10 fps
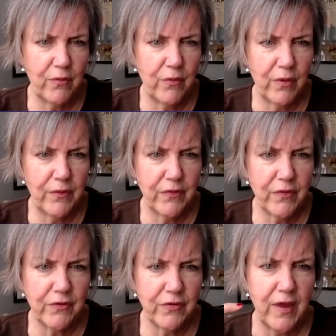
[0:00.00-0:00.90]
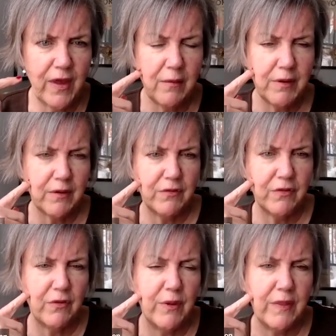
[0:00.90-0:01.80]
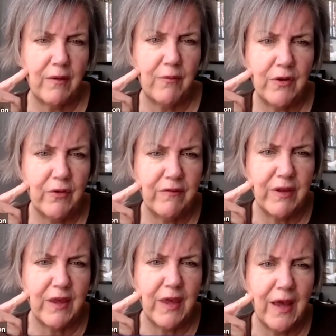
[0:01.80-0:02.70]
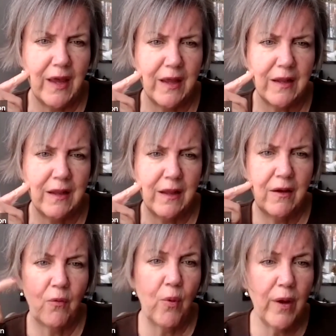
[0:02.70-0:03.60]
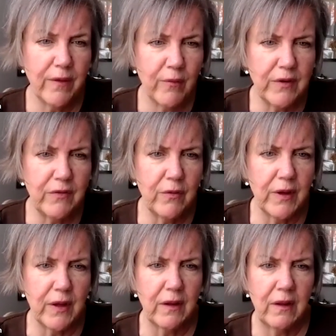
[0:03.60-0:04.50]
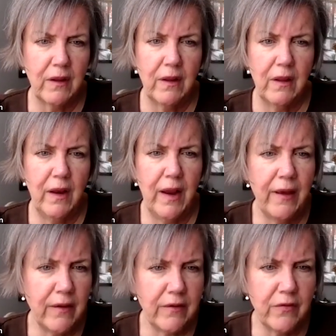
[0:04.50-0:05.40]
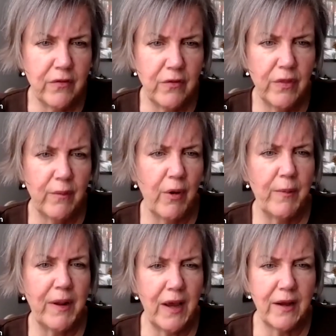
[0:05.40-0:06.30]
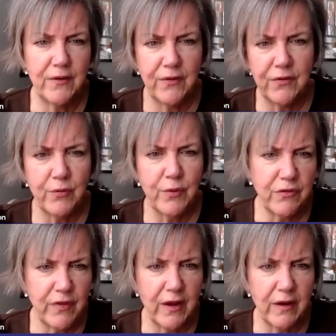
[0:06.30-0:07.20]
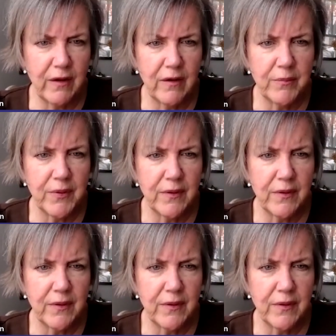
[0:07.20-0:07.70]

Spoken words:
We're in such the habit of doing that. We don't even get, one, that we do it, and two, in the moment, how to switch that up.